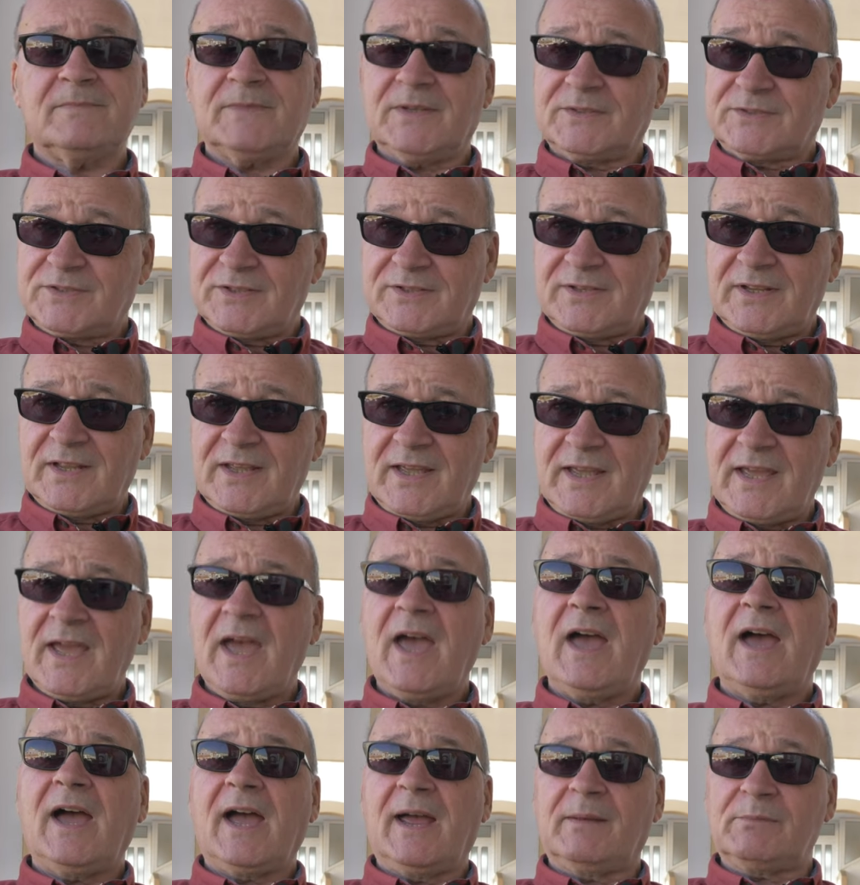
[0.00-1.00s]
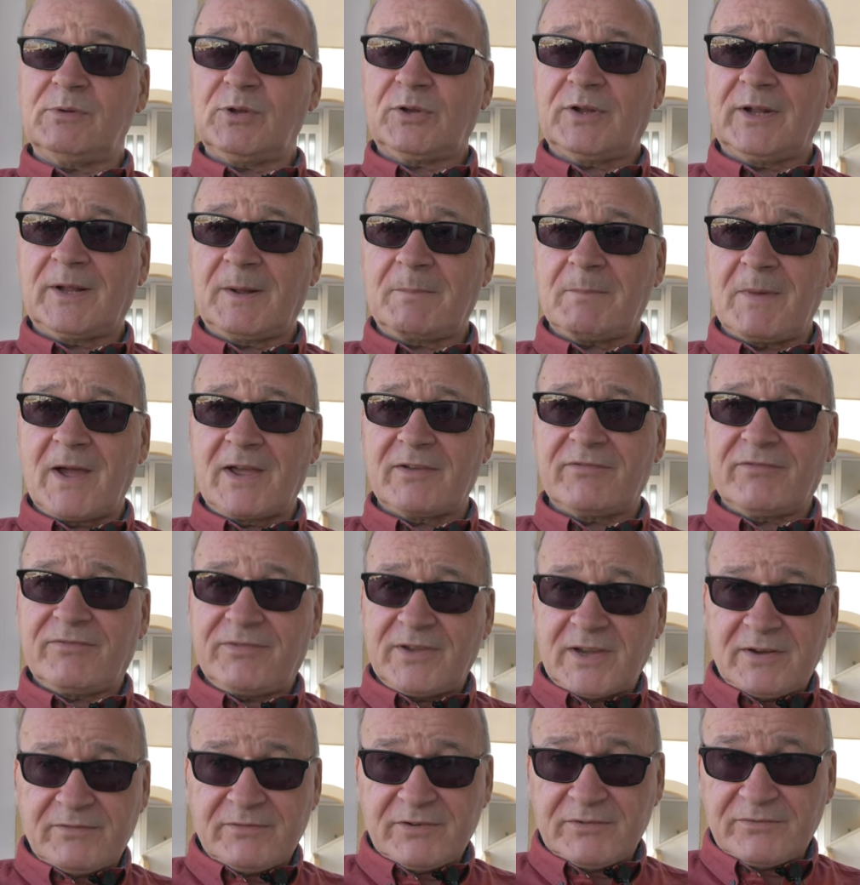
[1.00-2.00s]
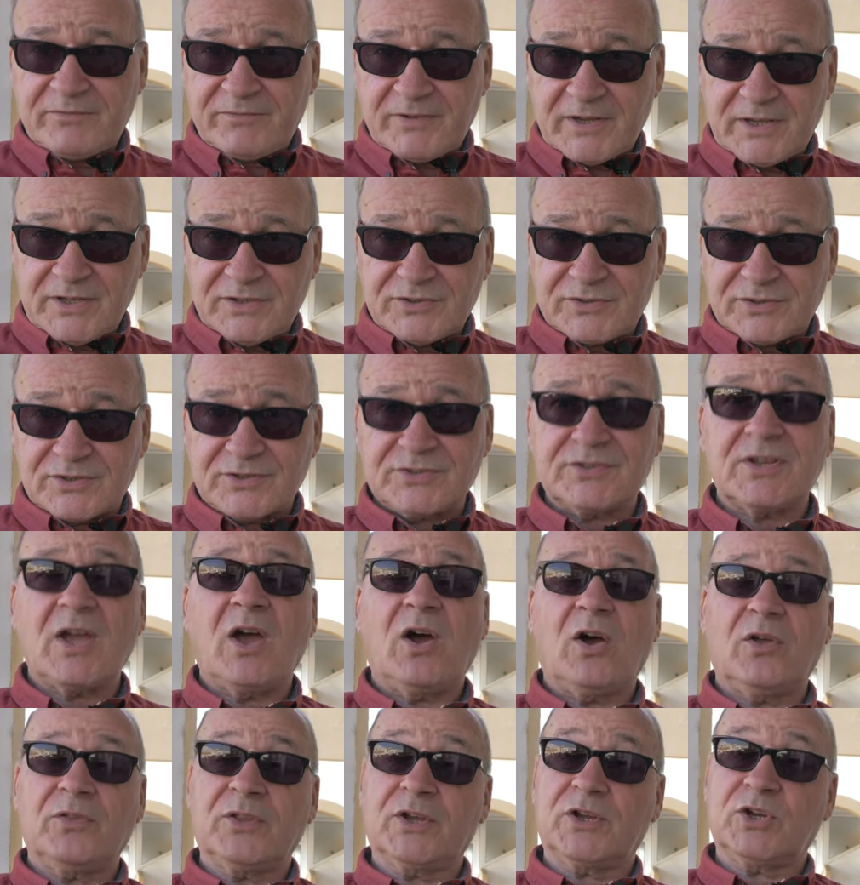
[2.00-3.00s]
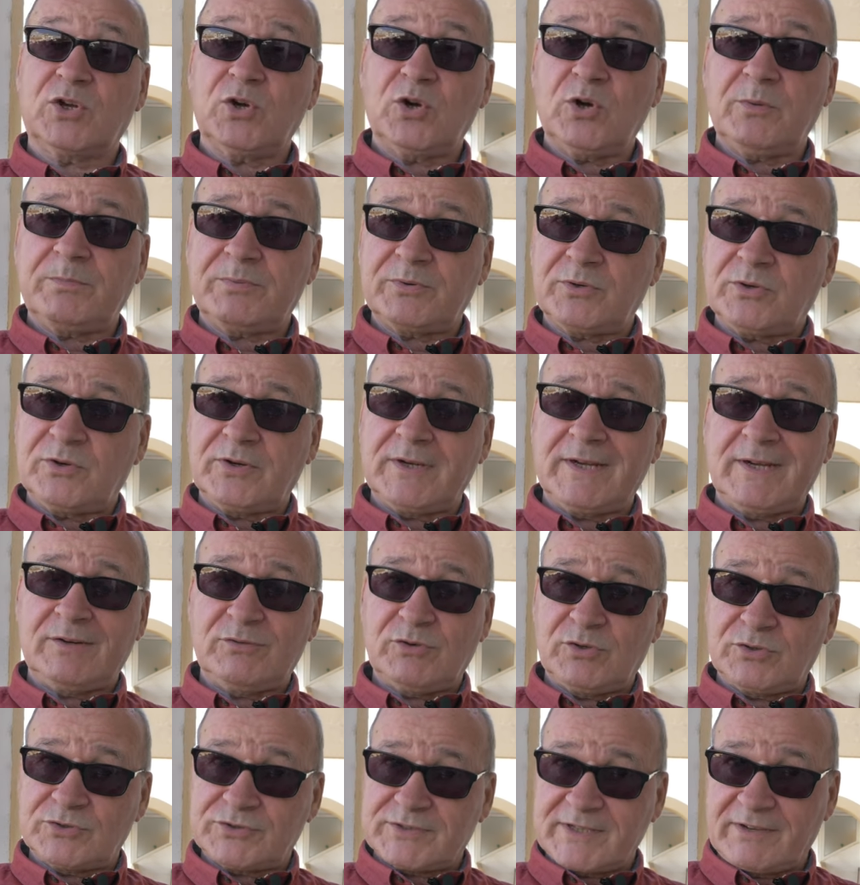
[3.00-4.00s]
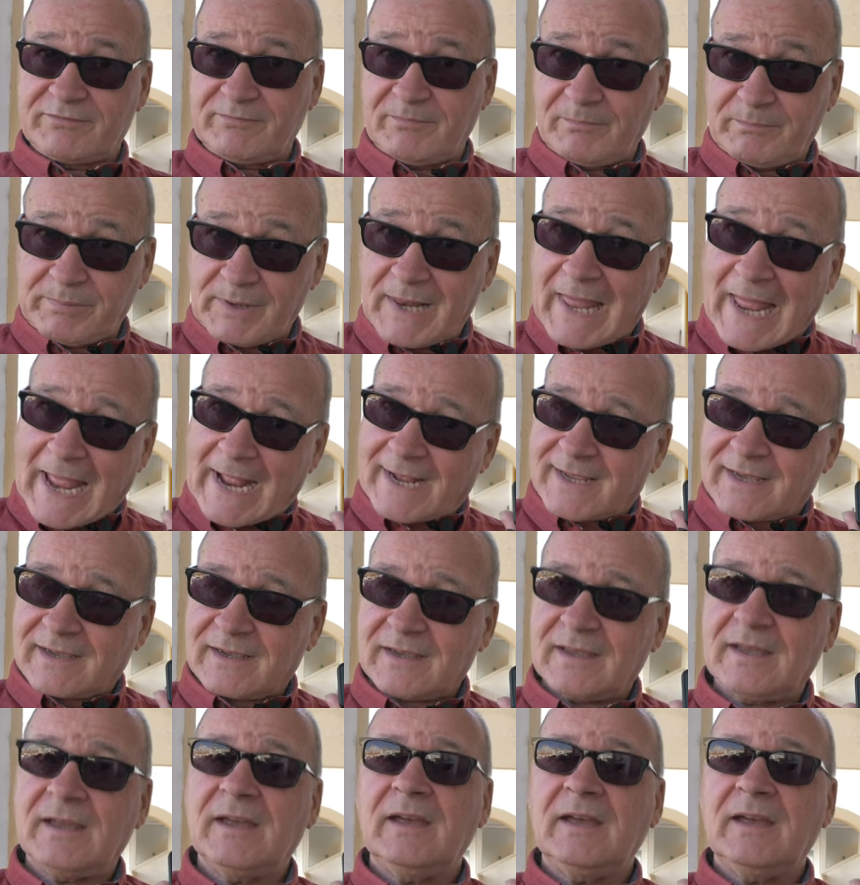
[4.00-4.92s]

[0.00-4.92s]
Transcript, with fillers: and today I'm looking at my favourite features on the GoPro Hero 7 Black